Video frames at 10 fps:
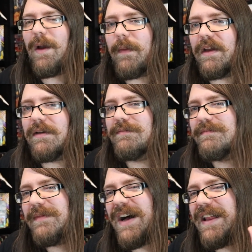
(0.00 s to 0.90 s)
I make
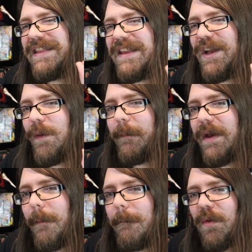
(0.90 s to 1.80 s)
a little
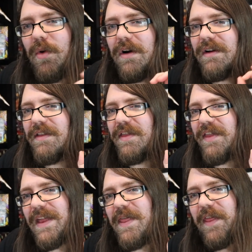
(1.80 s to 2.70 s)
bit more
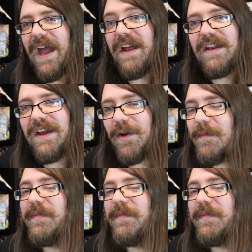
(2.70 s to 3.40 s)
than that now.